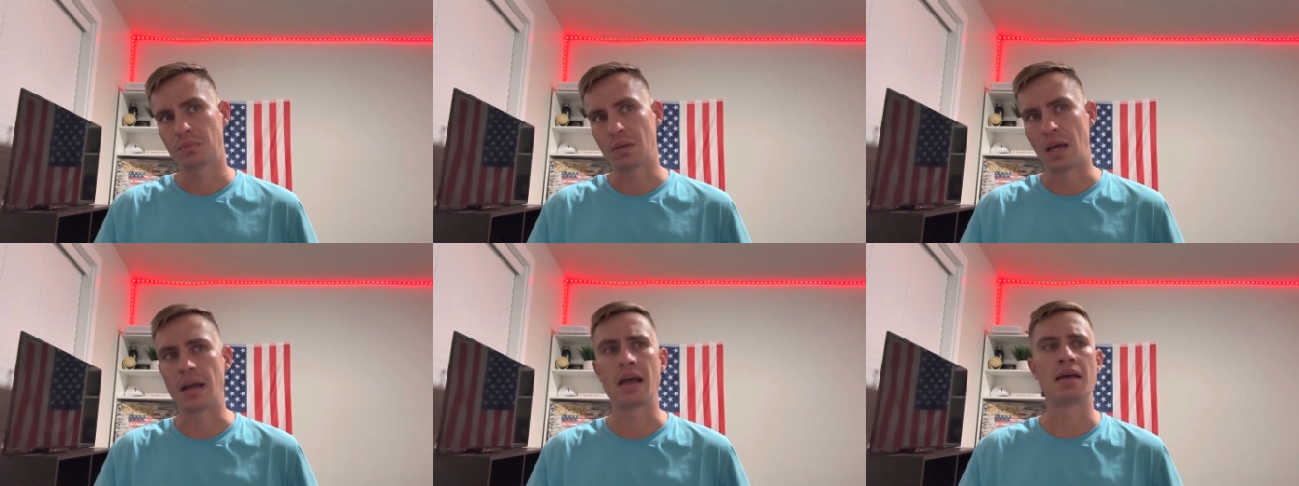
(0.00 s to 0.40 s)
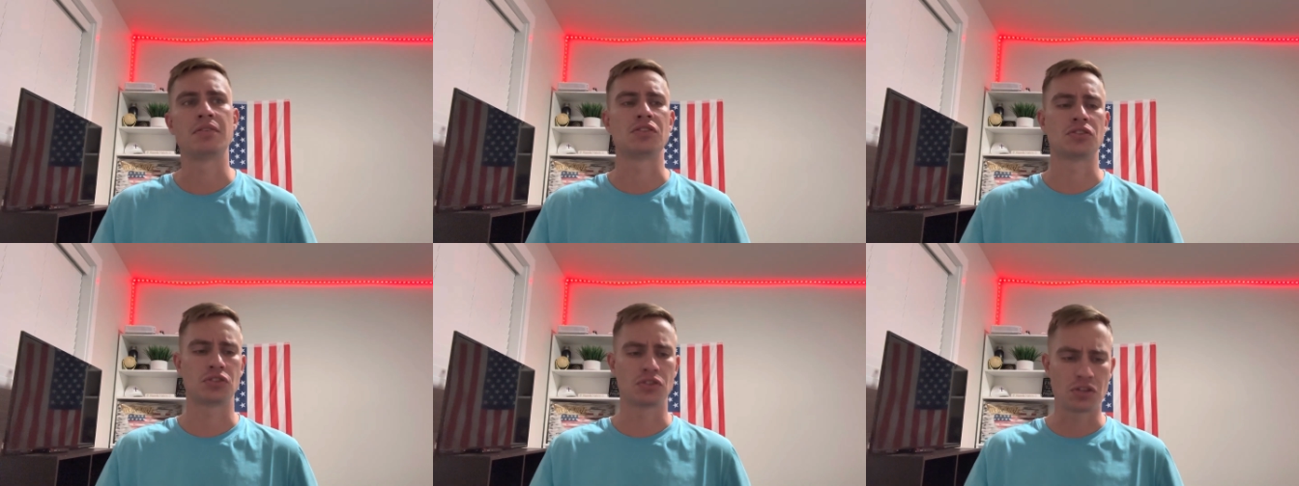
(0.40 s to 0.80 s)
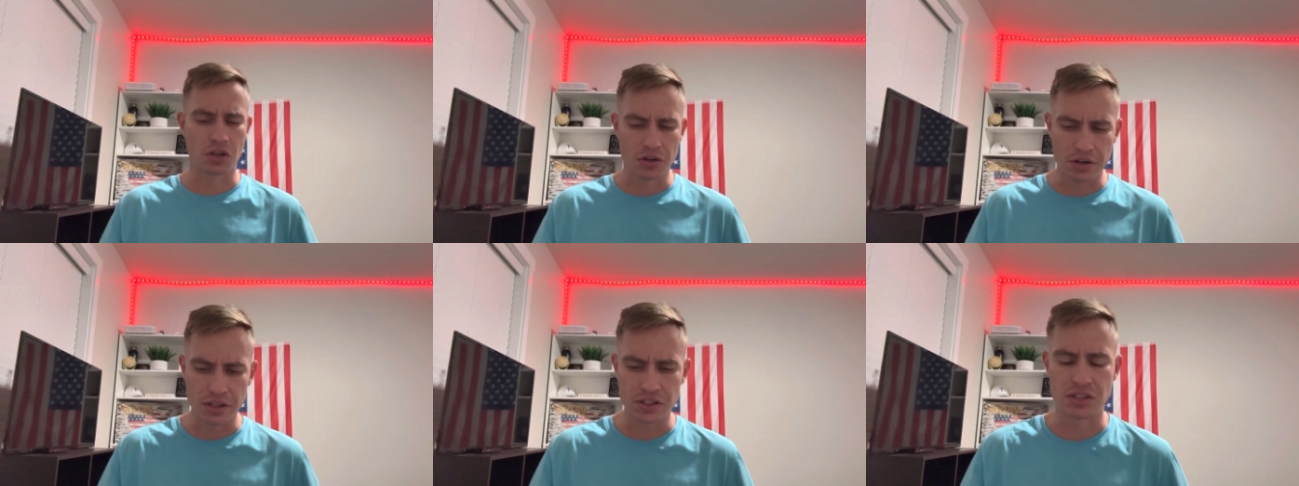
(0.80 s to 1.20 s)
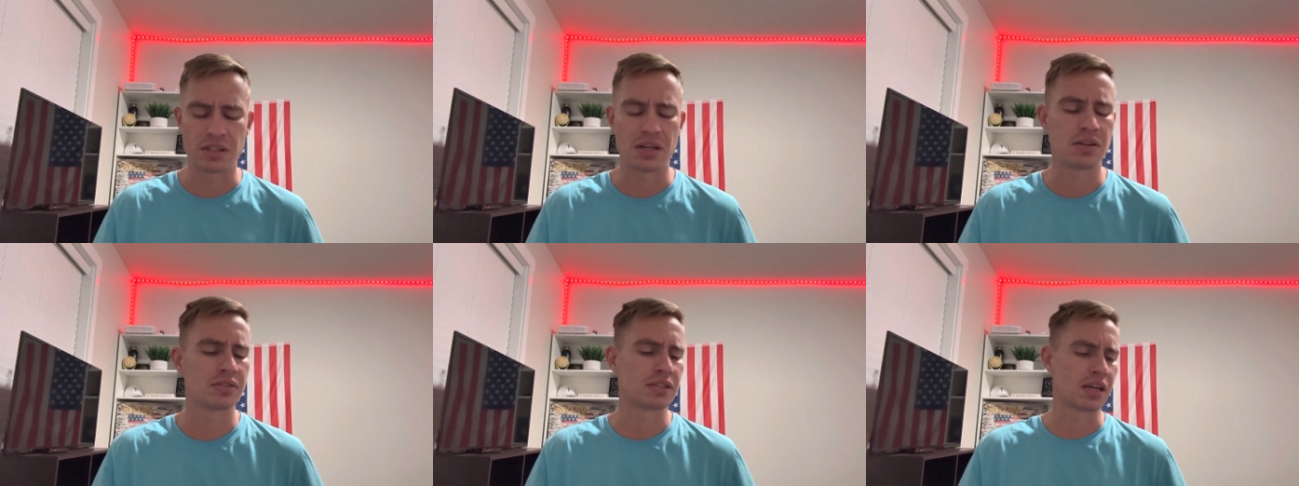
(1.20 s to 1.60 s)
I got discouraged and
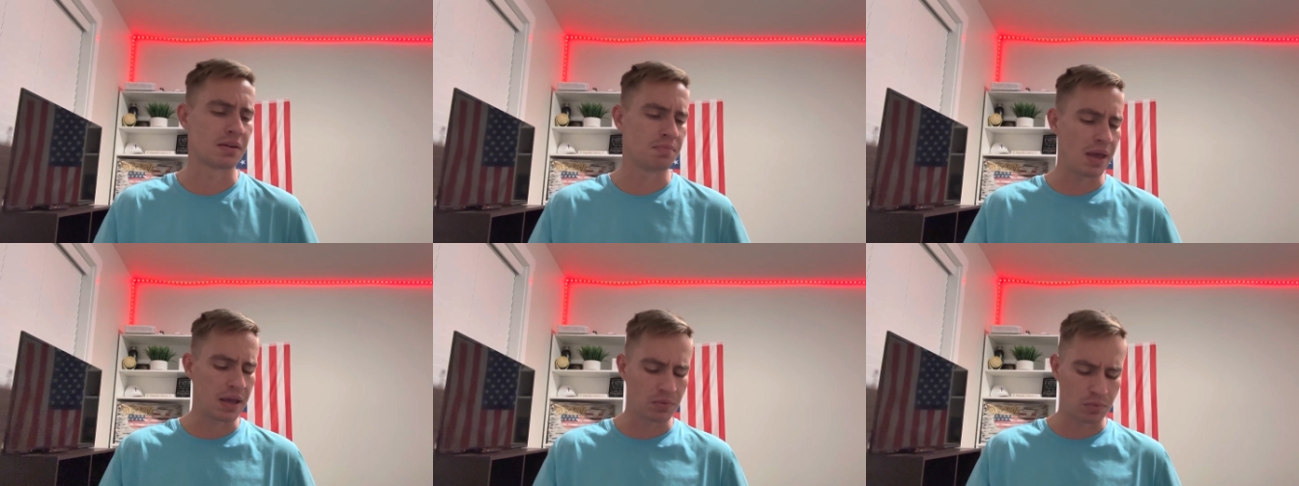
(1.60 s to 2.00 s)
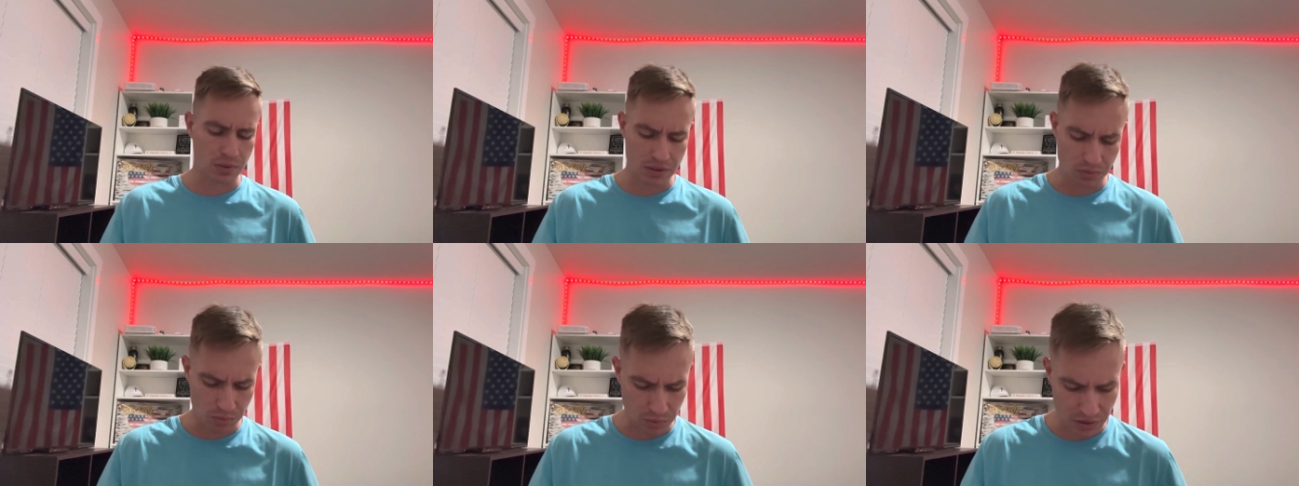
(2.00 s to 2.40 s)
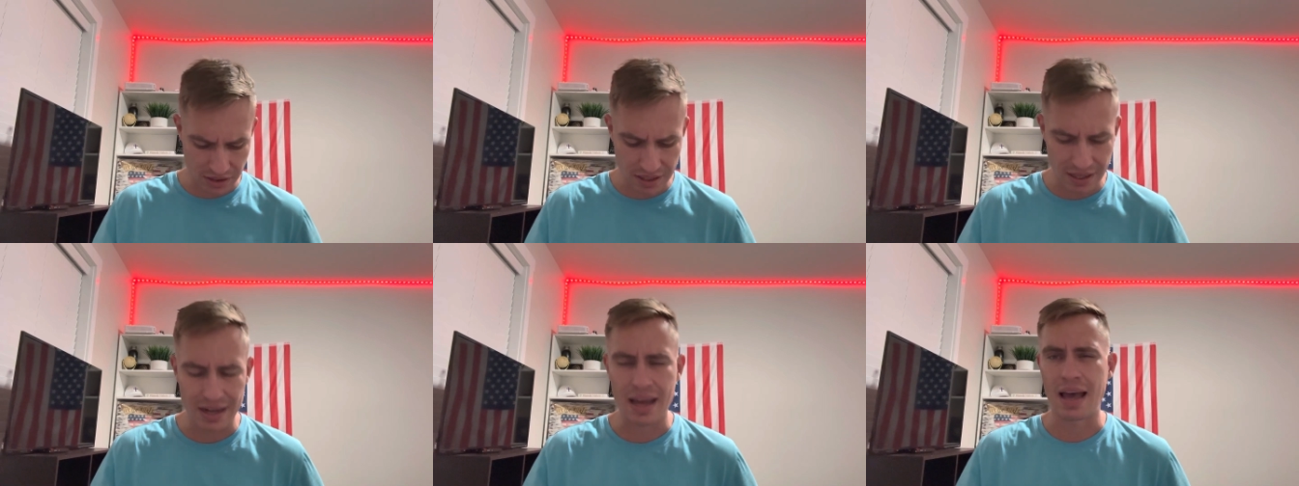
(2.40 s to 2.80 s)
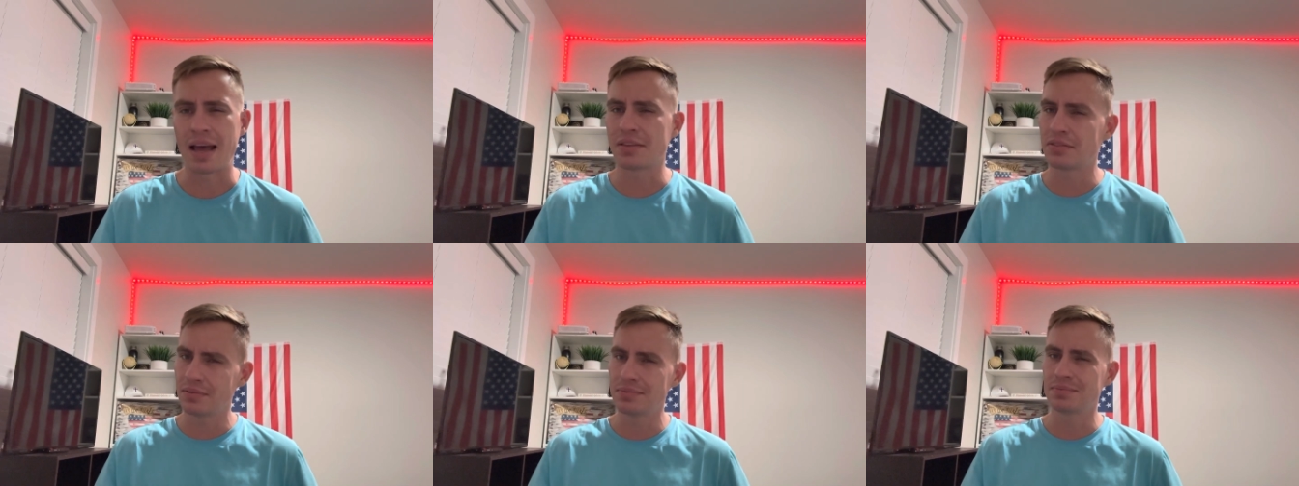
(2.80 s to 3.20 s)
I was like, man, what what's going to
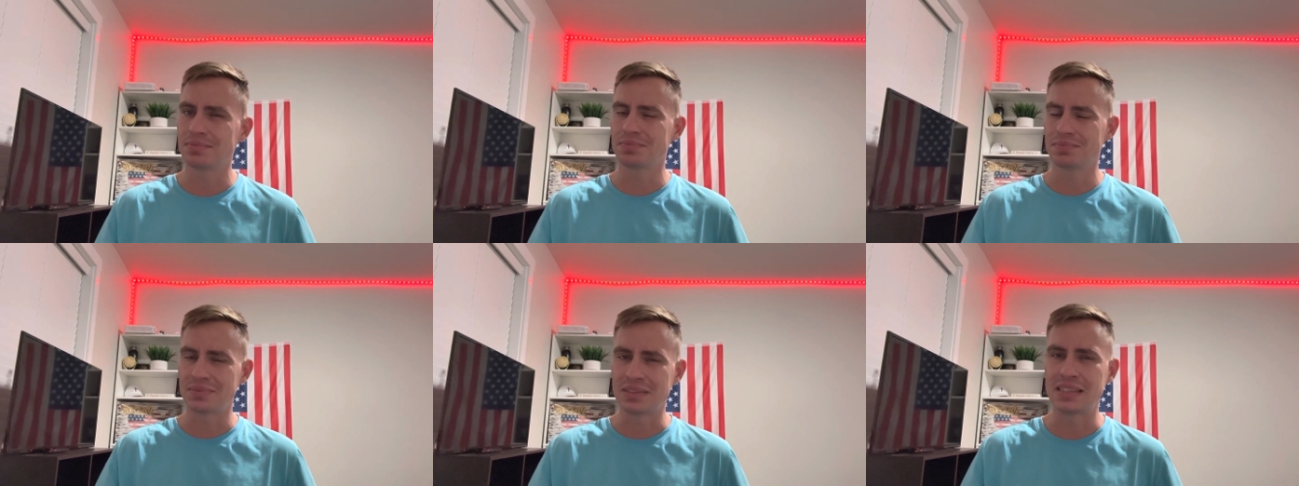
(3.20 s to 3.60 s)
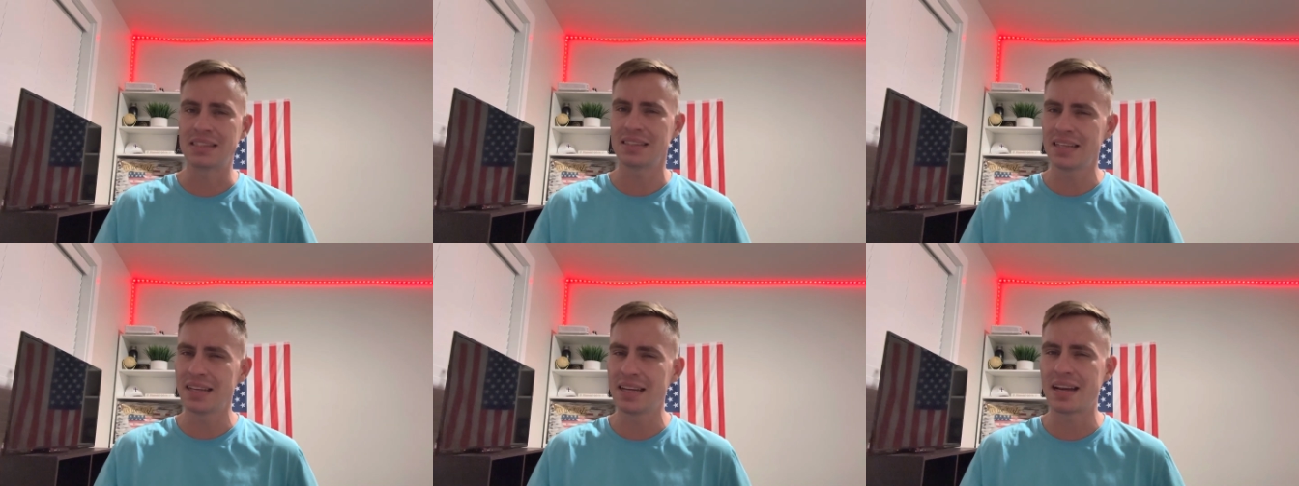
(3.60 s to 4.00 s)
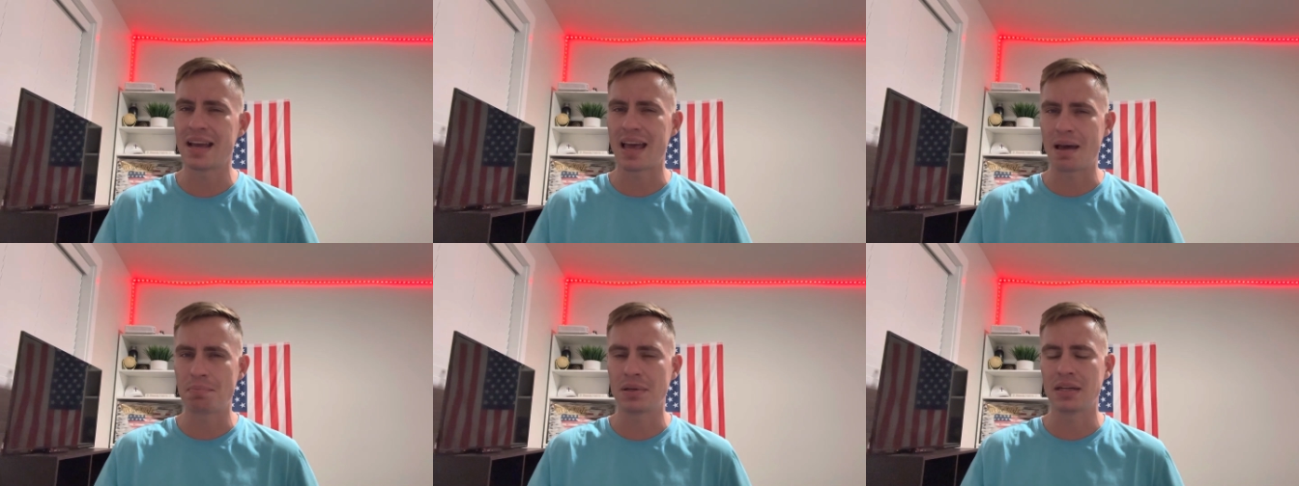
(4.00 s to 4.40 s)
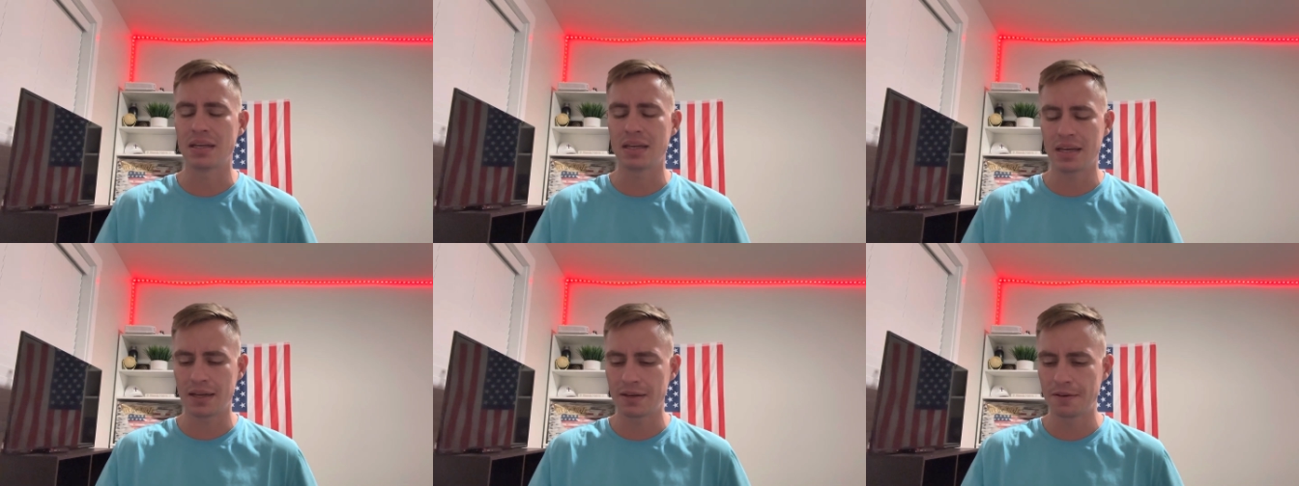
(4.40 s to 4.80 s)
happen? Is it going to happen
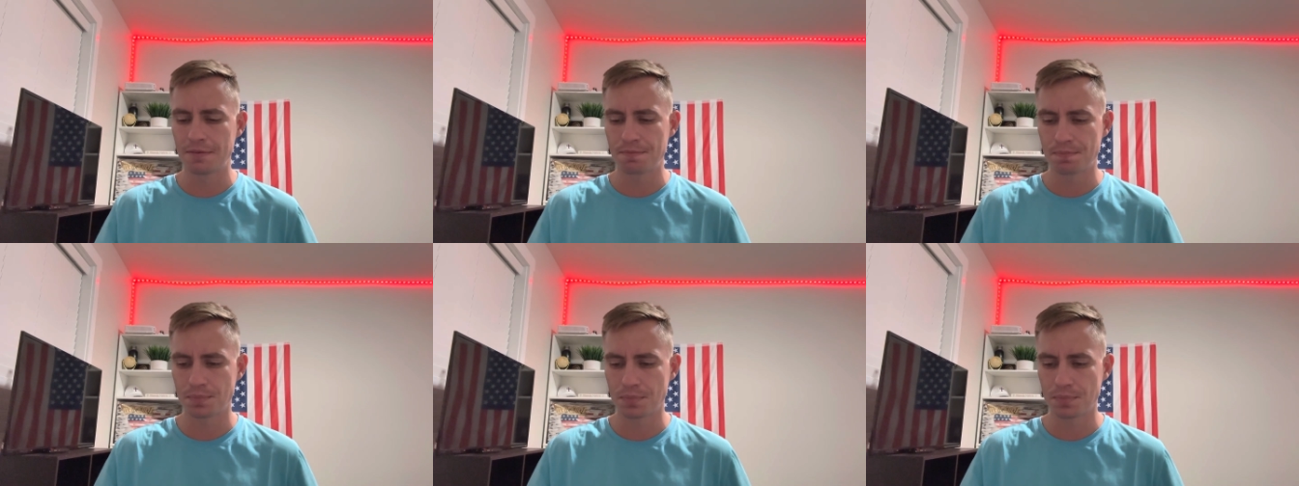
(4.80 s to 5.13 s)
again?